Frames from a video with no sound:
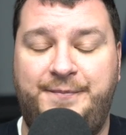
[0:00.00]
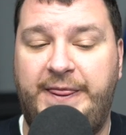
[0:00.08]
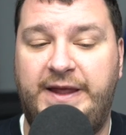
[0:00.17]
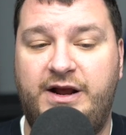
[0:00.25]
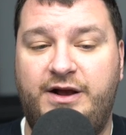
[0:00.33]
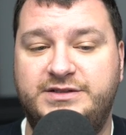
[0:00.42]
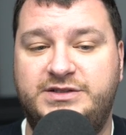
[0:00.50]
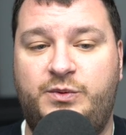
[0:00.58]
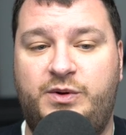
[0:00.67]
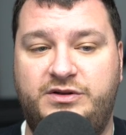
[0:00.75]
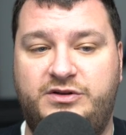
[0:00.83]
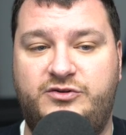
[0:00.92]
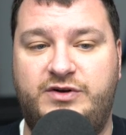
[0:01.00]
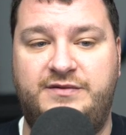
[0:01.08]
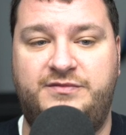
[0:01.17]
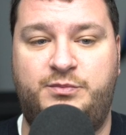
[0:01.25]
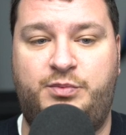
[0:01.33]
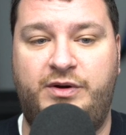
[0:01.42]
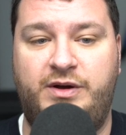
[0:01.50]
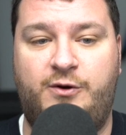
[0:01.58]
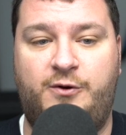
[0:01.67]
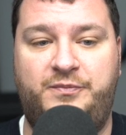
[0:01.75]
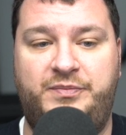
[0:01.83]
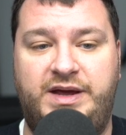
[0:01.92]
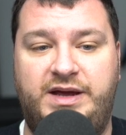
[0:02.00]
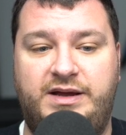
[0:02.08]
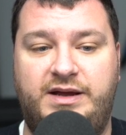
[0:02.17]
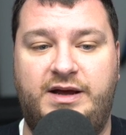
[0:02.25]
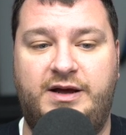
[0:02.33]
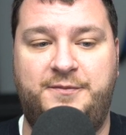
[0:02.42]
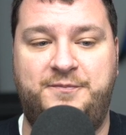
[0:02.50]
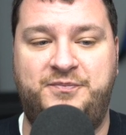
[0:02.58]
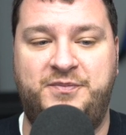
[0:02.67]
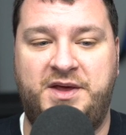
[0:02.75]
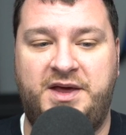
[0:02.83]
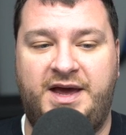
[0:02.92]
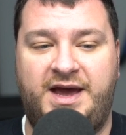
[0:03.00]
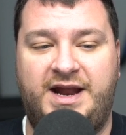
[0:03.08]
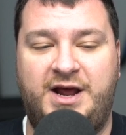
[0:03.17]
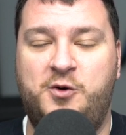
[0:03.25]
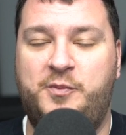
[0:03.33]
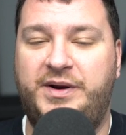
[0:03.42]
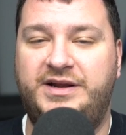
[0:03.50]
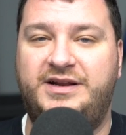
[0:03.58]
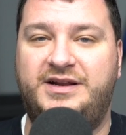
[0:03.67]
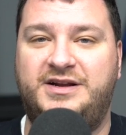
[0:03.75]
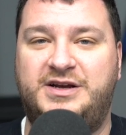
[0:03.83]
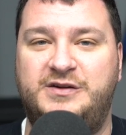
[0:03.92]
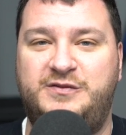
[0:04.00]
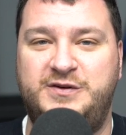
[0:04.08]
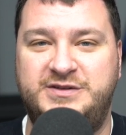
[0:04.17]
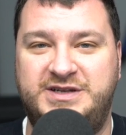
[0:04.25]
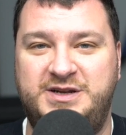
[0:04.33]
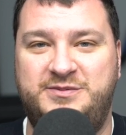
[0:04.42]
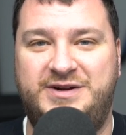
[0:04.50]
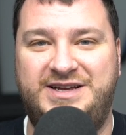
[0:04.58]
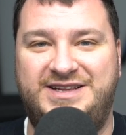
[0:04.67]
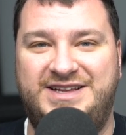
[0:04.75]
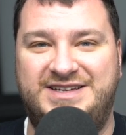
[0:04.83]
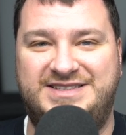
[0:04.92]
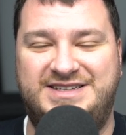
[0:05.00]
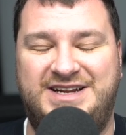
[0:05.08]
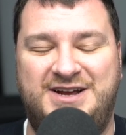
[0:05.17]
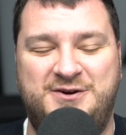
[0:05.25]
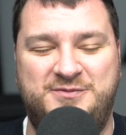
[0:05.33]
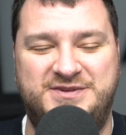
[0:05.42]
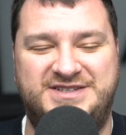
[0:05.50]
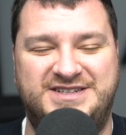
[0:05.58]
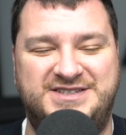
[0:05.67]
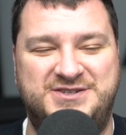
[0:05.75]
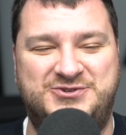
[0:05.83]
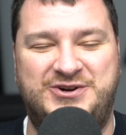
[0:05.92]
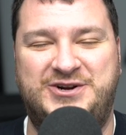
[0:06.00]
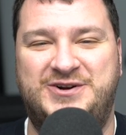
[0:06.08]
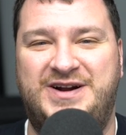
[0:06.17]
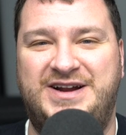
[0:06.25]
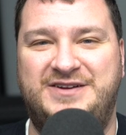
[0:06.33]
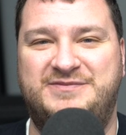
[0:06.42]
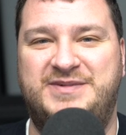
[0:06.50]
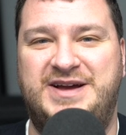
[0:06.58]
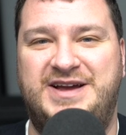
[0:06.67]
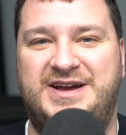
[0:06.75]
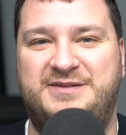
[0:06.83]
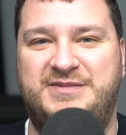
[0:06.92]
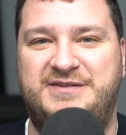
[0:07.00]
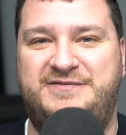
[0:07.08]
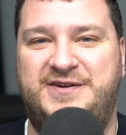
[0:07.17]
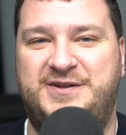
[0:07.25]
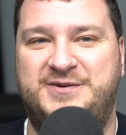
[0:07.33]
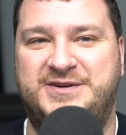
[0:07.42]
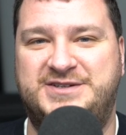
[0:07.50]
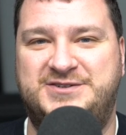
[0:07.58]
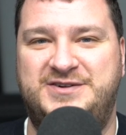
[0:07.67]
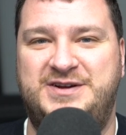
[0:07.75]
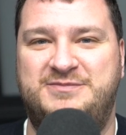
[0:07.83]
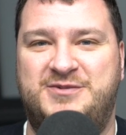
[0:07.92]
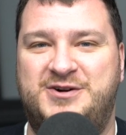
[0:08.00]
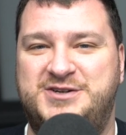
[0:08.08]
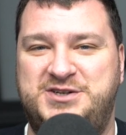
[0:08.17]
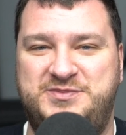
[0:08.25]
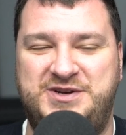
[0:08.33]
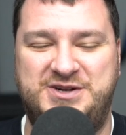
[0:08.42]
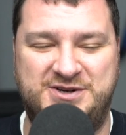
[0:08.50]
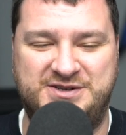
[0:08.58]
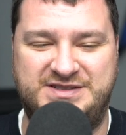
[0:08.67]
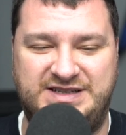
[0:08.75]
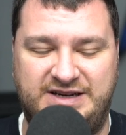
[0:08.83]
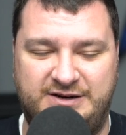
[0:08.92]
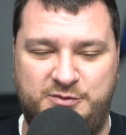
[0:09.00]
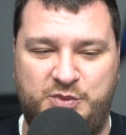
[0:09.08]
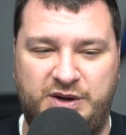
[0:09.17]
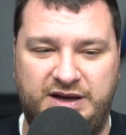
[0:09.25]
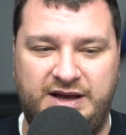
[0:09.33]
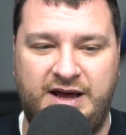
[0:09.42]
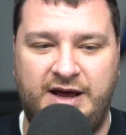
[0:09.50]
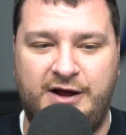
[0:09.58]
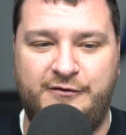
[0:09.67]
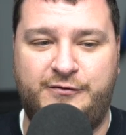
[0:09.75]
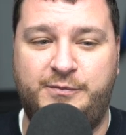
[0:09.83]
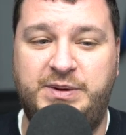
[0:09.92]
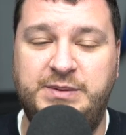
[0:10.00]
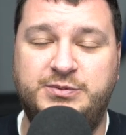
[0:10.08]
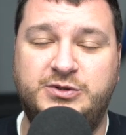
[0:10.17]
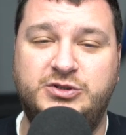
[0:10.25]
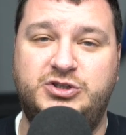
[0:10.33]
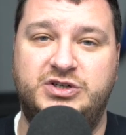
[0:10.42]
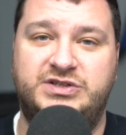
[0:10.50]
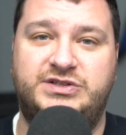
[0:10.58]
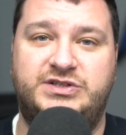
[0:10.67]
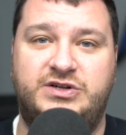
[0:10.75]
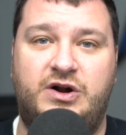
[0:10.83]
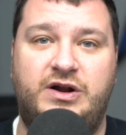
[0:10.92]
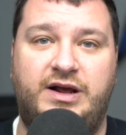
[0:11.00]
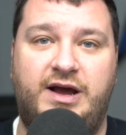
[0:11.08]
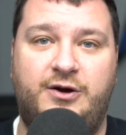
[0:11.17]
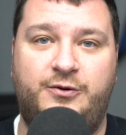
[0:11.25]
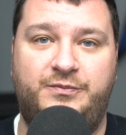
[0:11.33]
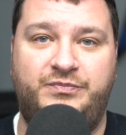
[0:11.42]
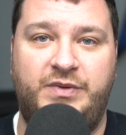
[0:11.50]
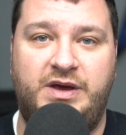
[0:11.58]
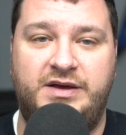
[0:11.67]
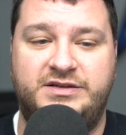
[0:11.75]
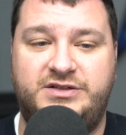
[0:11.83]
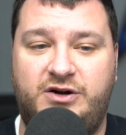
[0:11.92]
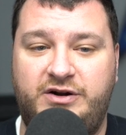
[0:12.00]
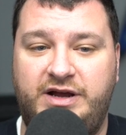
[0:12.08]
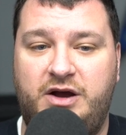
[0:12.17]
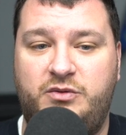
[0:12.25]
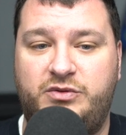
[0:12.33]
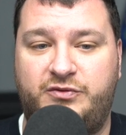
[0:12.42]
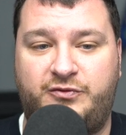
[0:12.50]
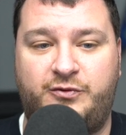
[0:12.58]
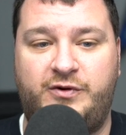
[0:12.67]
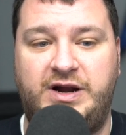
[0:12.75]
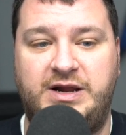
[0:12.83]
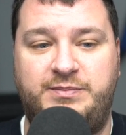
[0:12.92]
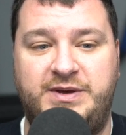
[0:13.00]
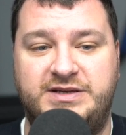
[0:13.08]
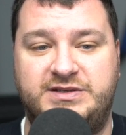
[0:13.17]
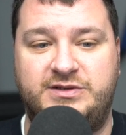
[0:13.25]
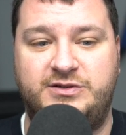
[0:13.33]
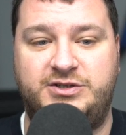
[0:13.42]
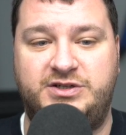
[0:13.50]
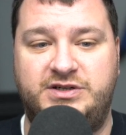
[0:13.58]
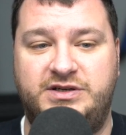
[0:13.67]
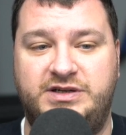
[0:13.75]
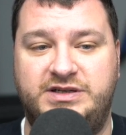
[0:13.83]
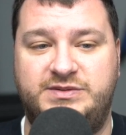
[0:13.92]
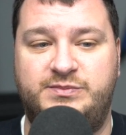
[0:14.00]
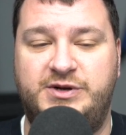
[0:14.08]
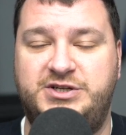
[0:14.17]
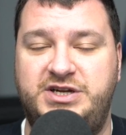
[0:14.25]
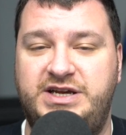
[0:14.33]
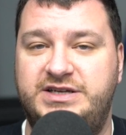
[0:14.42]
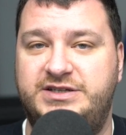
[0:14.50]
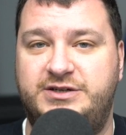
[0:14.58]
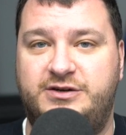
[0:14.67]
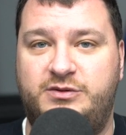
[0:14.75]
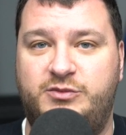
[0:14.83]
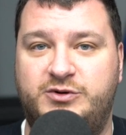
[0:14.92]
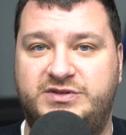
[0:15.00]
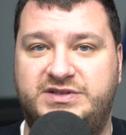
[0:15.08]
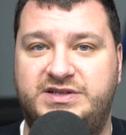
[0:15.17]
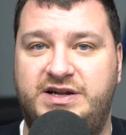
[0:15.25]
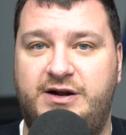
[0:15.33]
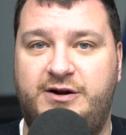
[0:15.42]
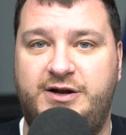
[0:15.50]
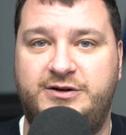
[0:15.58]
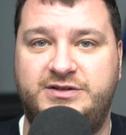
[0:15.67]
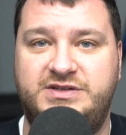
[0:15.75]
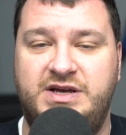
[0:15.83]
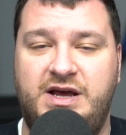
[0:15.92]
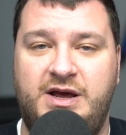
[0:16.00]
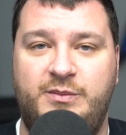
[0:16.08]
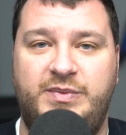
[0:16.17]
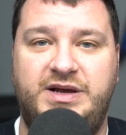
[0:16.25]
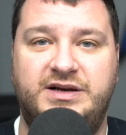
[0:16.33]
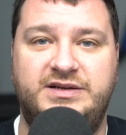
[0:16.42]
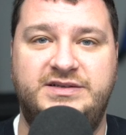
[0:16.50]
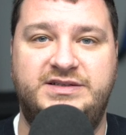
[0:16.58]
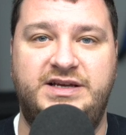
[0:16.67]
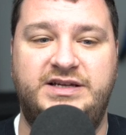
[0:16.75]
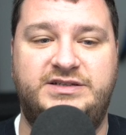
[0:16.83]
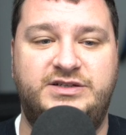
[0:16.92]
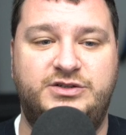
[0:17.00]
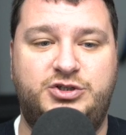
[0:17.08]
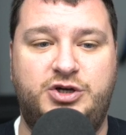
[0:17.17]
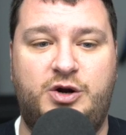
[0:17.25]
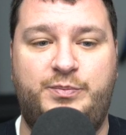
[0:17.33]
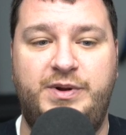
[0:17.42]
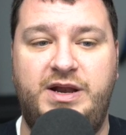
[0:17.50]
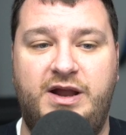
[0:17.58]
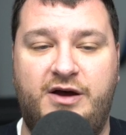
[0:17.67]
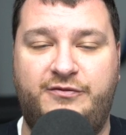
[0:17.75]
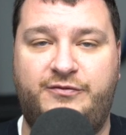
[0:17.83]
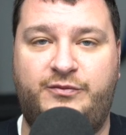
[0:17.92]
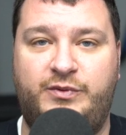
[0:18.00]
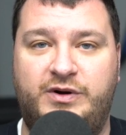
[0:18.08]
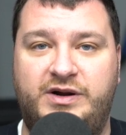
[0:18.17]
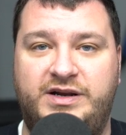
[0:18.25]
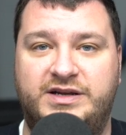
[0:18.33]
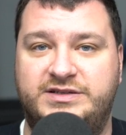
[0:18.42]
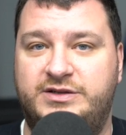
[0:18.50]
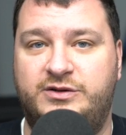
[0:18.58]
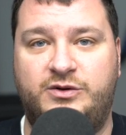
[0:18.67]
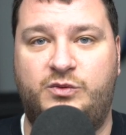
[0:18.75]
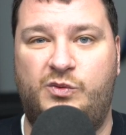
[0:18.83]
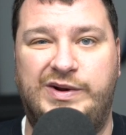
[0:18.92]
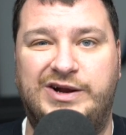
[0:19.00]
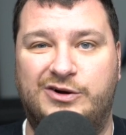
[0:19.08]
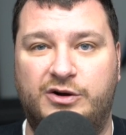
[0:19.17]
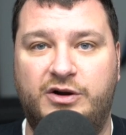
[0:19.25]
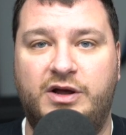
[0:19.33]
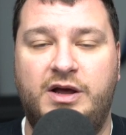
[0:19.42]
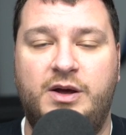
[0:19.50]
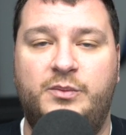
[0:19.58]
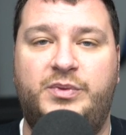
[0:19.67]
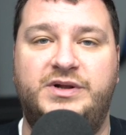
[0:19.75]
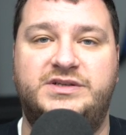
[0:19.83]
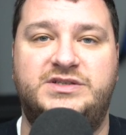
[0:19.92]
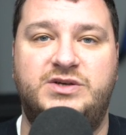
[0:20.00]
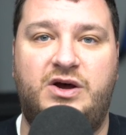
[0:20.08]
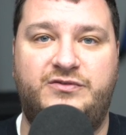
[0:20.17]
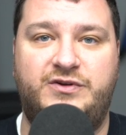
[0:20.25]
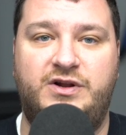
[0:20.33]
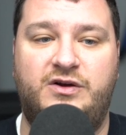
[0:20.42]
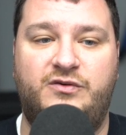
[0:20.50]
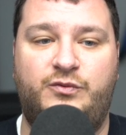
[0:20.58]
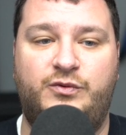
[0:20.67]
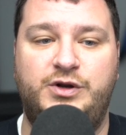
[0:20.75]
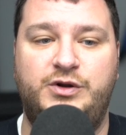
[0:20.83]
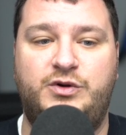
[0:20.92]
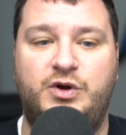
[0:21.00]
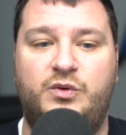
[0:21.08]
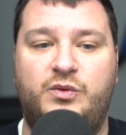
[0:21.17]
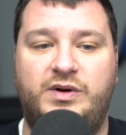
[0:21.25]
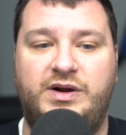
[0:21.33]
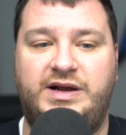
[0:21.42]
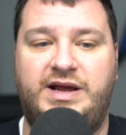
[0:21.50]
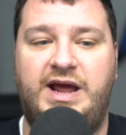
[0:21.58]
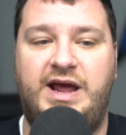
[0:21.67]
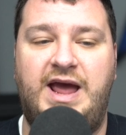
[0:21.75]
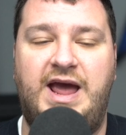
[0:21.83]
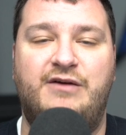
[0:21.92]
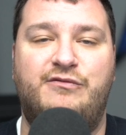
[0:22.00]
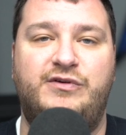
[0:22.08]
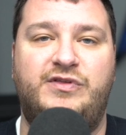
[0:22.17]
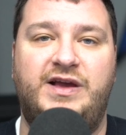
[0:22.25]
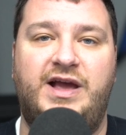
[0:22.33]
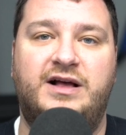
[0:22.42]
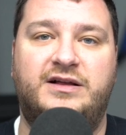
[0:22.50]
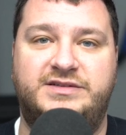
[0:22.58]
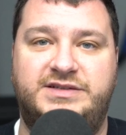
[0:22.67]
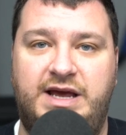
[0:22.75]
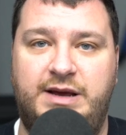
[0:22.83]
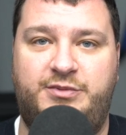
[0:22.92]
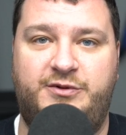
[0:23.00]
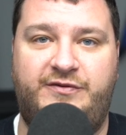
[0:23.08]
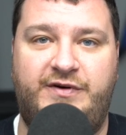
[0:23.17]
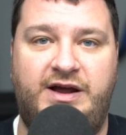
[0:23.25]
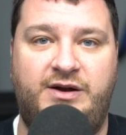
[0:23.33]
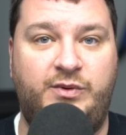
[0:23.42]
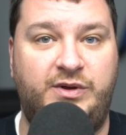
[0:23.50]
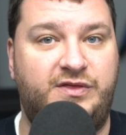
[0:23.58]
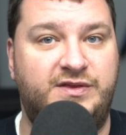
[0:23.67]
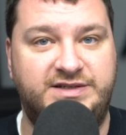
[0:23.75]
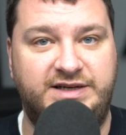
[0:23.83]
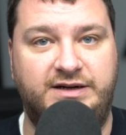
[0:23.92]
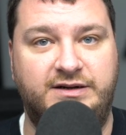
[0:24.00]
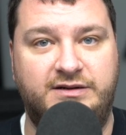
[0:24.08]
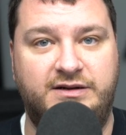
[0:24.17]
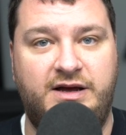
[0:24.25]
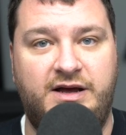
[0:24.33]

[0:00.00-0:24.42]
And I also wanted to drive the point home that, and I hope I didn't confuse anybody in this, and I hope this doesn't trigger any of my my fellow extreme RGB nerds here, but for people just starting out with a 480p solution is much easier in most scenarios, because it's sharp enough where it doesn't look weird, but it's soft enough where you don't get everything else amplified with the signal.